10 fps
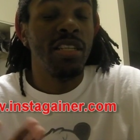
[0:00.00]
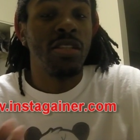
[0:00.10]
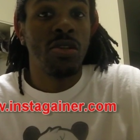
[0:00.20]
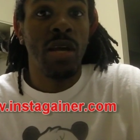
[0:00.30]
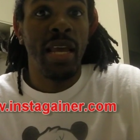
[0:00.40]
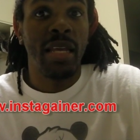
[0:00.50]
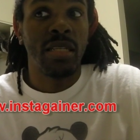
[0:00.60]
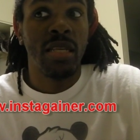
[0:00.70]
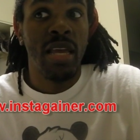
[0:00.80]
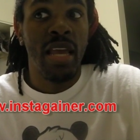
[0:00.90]
these
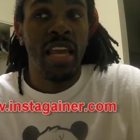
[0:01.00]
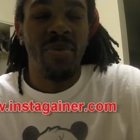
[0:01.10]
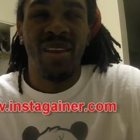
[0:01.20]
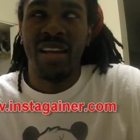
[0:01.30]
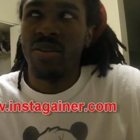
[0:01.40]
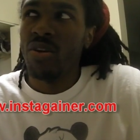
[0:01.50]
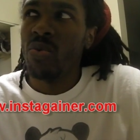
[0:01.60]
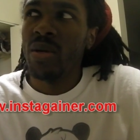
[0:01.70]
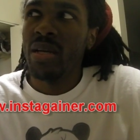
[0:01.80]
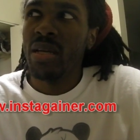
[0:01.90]
tracks and be like you
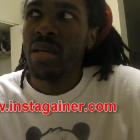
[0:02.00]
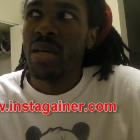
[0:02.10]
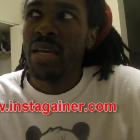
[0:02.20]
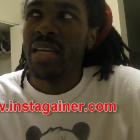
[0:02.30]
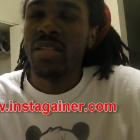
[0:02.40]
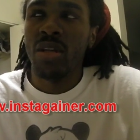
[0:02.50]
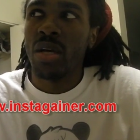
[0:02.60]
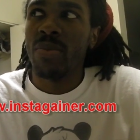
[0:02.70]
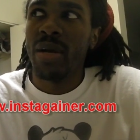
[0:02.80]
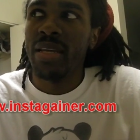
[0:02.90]
know what he's
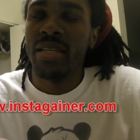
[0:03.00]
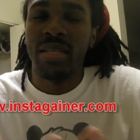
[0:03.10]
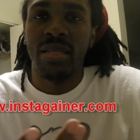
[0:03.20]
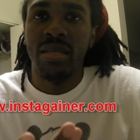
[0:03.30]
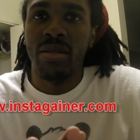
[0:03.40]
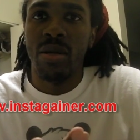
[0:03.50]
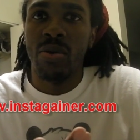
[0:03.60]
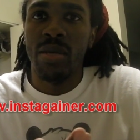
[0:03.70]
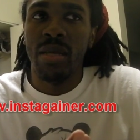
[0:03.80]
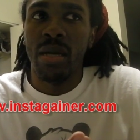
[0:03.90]
talking about he just you
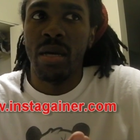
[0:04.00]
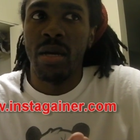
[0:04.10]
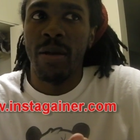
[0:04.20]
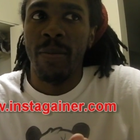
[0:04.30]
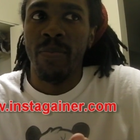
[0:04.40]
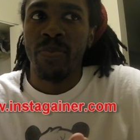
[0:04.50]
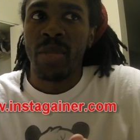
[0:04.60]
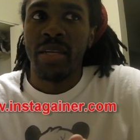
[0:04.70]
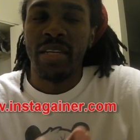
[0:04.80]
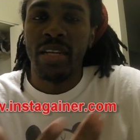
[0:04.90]
know he uh
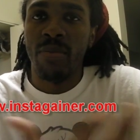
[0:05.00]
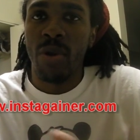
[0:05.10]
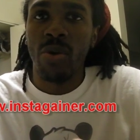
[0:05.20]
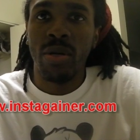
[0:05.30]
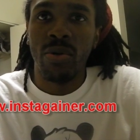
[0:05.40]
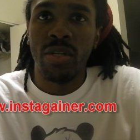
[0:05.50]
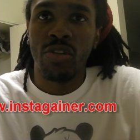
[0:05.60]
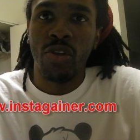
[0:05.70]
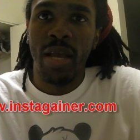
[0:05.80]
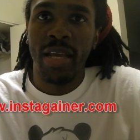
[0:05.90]
did a murder on a
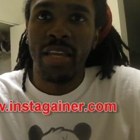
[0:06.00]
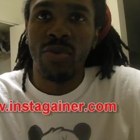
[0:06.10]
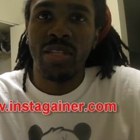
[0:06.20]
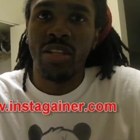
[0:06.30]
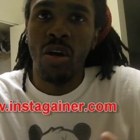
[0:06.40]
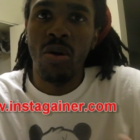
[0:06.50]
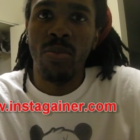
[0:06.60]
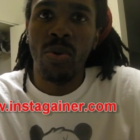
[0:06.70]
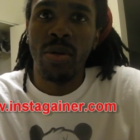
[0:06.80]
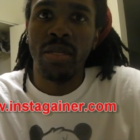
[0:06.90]
track killed his
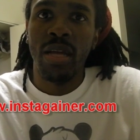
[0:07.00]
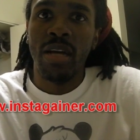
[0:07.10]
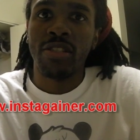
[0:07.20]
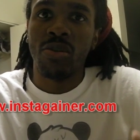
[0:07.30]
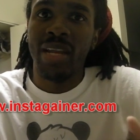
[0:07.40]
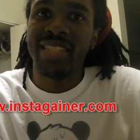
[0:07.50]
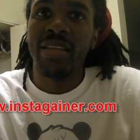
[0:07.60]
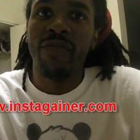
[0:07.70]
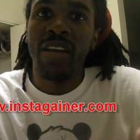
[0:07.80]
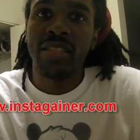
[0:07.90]
homeboy so
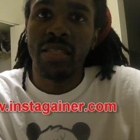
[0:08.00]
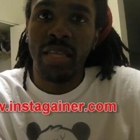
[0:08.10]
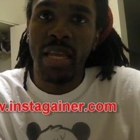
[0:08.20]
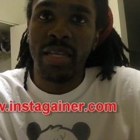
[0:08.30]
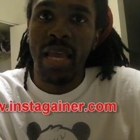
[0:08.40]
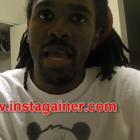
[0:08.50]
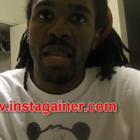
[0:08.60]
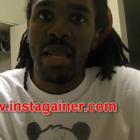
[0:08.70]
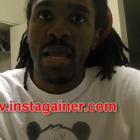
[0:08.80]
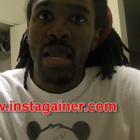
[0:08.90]
let's investigate that